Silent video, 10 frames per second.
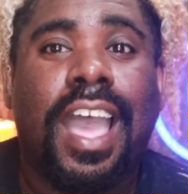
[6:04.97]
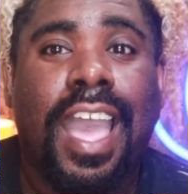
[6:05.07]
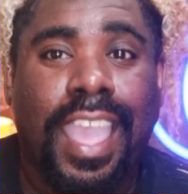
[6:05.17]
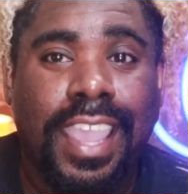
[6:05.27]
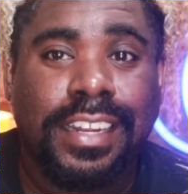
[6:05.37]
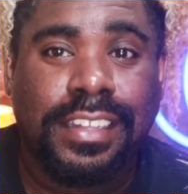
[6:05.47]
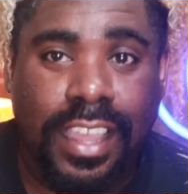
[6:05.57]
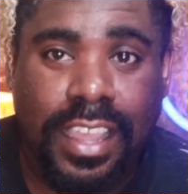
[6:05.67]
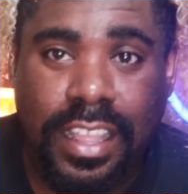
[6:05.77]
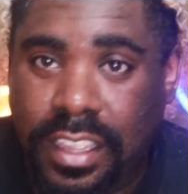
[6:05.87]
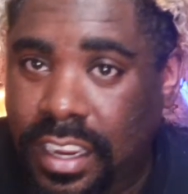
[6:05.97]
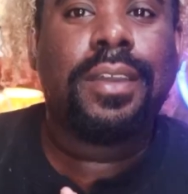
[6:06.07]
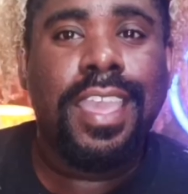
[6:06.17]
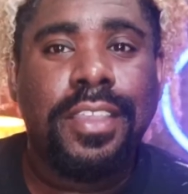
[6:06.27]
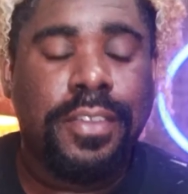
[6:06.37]
I hated that color.
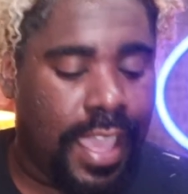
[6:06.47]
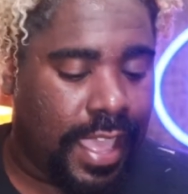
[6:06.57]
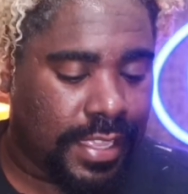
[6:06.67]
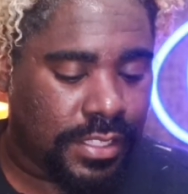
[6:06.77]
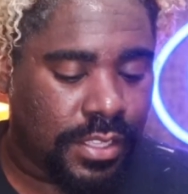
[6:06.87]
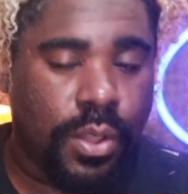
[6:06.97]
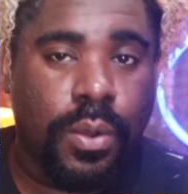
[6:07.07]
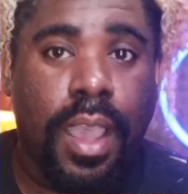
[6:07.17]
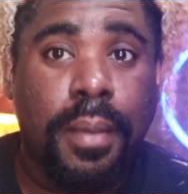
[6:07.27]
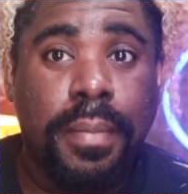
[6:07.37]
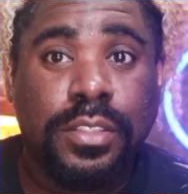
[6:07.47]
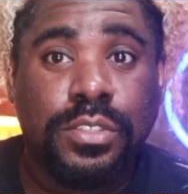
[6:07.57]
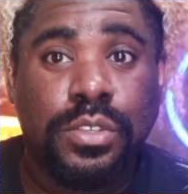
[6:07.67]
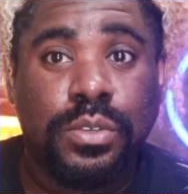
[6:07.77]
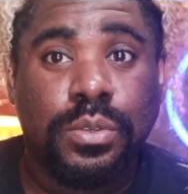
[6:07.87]
Okay you guys so I'm about
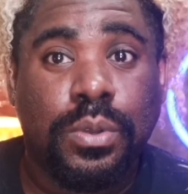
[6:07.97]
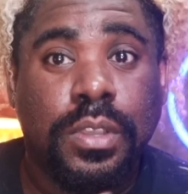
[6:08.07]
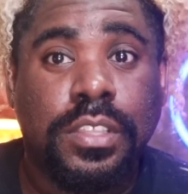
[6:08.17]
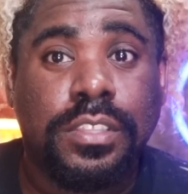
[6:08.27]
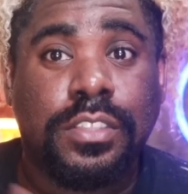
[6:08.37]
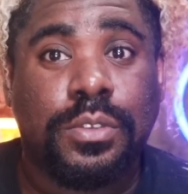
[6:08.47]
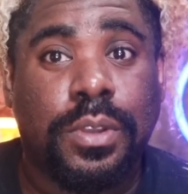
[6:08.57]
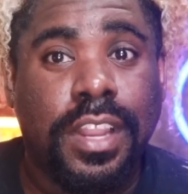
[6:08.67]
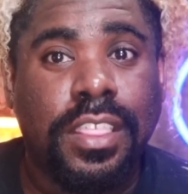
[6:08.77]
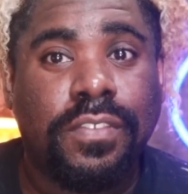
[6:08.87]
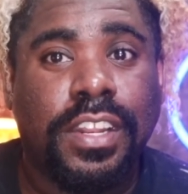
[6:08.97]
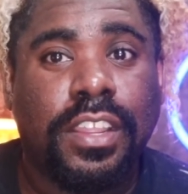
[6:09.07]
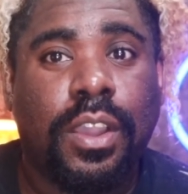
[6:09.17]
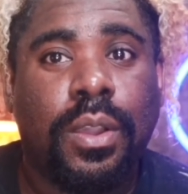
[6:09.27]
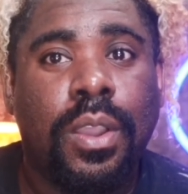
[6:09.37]
to do another
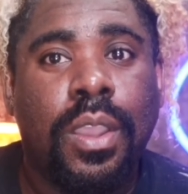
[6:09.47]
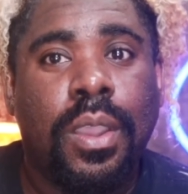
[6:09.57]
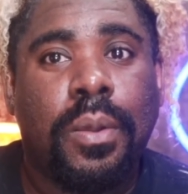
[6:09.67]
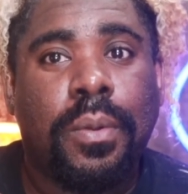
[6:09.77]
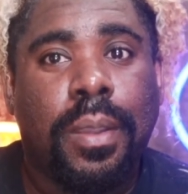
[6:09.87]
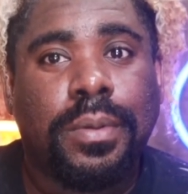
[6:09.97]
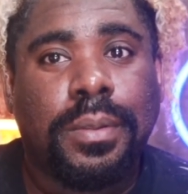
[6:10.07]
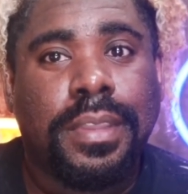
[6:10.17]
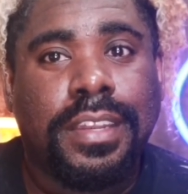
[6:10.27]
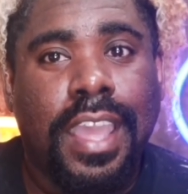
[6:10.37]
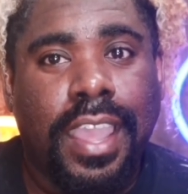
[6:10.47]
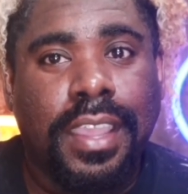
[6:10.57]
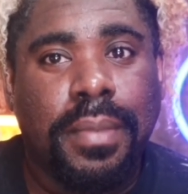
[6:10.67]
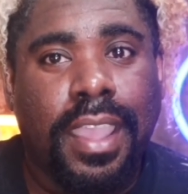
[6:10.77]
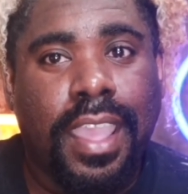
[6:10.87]
video where I'm going to be
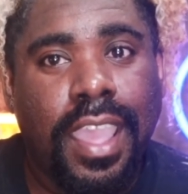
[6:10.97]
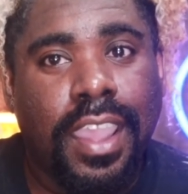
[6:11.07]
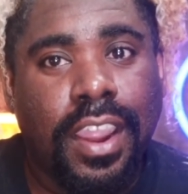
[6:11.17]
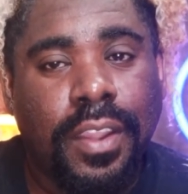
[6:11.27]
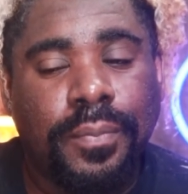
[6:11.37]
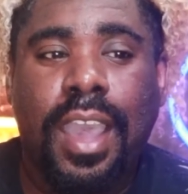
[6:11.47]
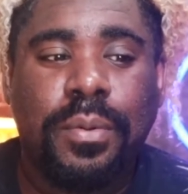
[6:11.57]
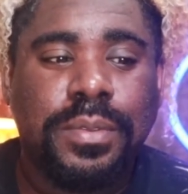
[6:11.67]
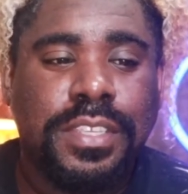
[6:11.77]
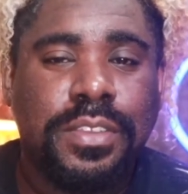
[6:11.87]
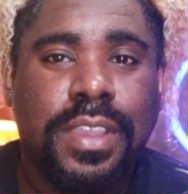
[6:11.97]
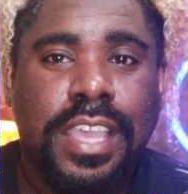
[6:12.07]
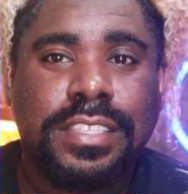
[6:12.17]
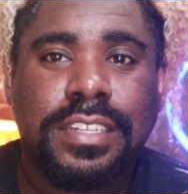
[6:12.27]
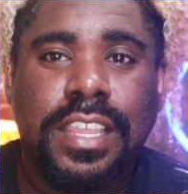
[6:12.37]
dyeing my hair. I will see you
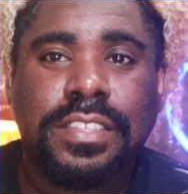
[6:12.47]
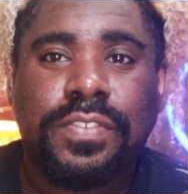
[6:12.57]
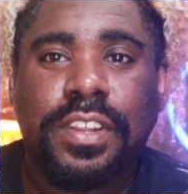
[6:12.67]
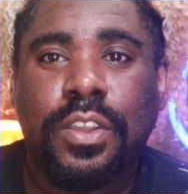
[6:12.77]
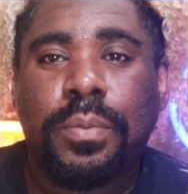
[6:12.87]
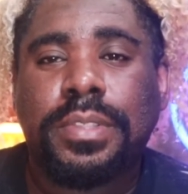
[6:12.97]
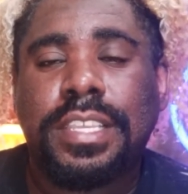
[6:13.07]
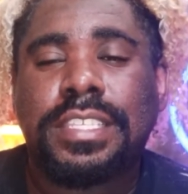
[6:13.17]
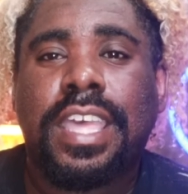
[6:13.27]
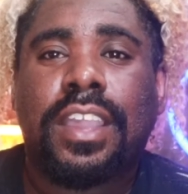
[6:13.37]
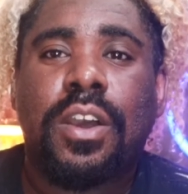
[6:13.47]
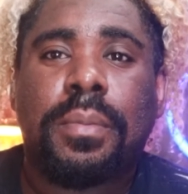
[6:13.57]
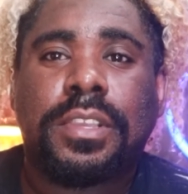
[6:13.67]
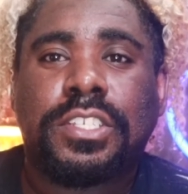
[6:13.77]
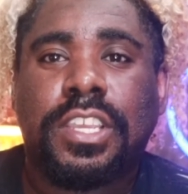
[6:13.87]
guys in the next video. Please like,
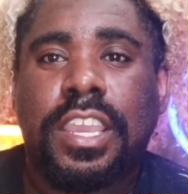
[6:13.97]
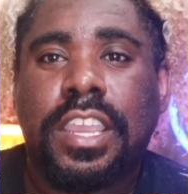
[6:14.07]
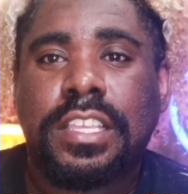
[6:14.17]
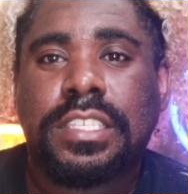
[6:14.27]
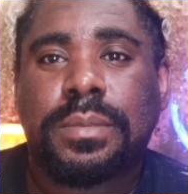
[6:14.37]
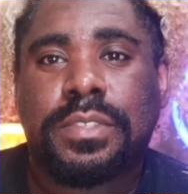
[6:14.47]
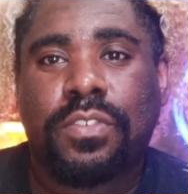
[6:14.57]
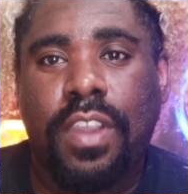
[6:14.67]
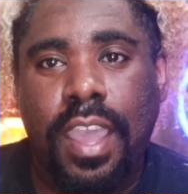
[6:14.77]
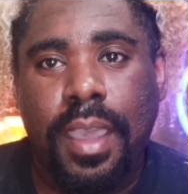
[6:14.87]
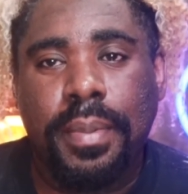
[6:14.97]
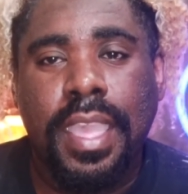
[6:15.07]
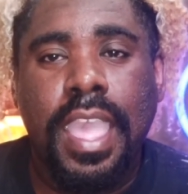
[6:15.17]
comment, share, and subscribe.